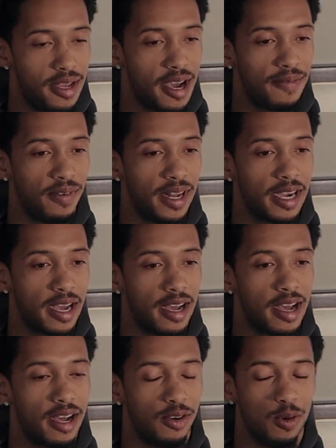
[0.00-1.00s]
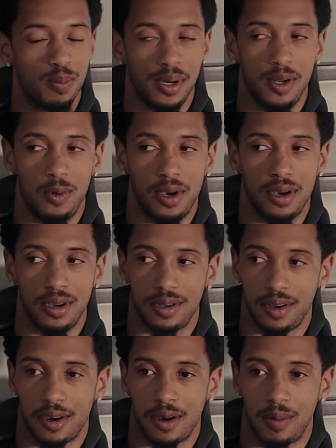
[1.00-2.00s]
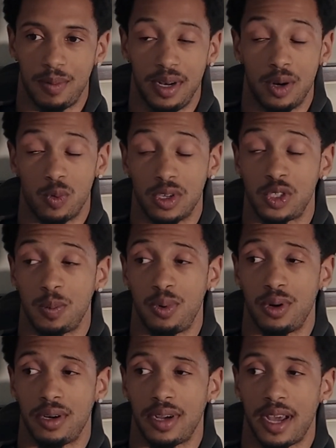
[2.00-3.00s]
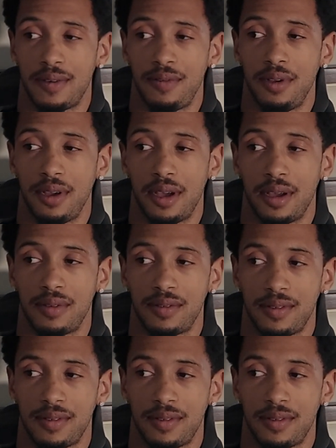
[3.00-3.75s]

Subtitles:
I feel like I do pretty well in the run support at field half.